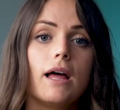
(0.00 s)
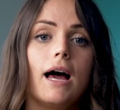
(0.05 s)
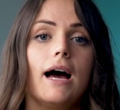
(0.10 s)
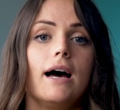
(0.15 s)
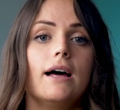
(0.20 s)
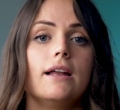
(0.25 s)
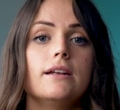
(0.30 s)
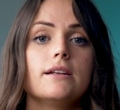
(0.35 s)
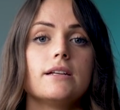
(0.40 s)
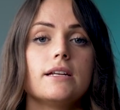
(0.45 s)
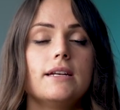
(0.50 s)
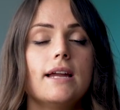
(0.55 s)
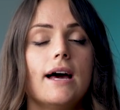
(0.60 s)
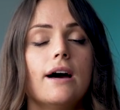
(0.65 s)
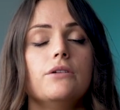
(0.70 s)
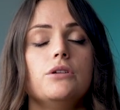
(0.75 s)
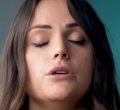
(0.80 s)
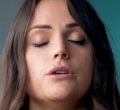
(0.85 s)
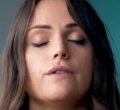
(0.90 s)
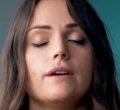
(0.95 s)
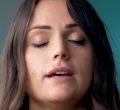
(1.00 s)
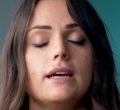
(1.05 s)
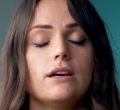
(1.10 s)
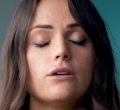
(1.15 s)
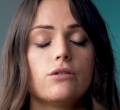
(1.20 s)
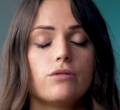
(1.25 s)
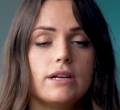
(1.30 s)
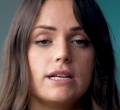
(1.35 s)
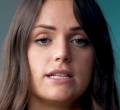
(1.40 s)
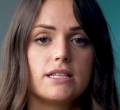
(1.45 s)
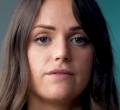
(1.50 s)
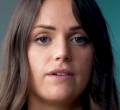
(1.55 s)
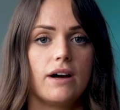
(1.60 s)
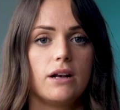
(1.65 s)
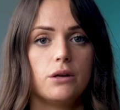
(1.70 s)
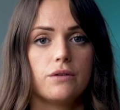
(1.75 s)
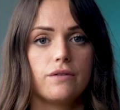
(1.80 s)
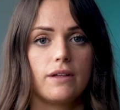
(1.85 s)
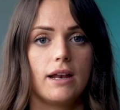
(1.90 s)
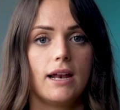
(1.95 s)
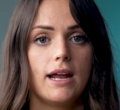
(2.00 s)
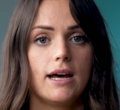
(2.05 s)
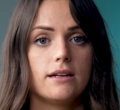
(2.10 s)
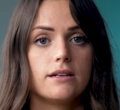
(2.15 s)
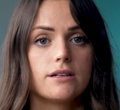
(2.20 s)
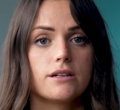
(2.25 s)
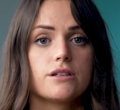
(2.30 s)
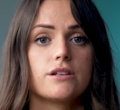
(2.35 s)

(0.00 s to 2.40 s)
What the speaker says: and now you've increased the value of that land.